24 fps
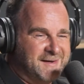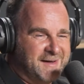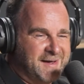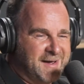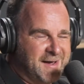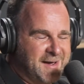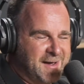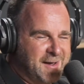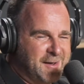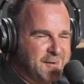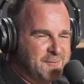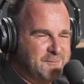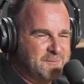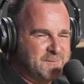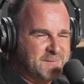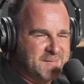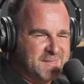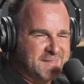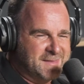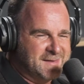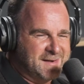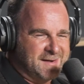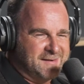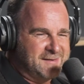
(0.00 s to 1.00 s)

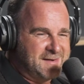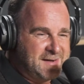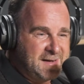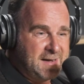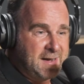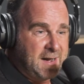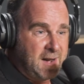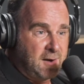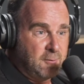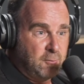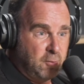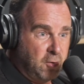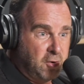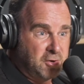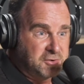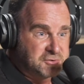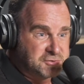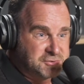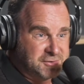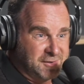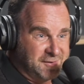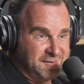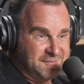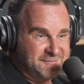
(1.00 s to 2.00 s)
in our
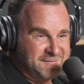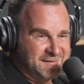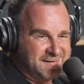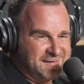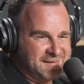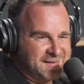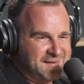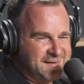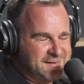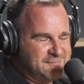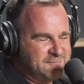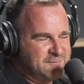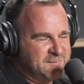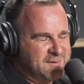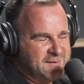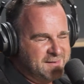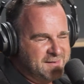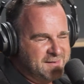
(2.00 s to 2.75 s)
workshop. Being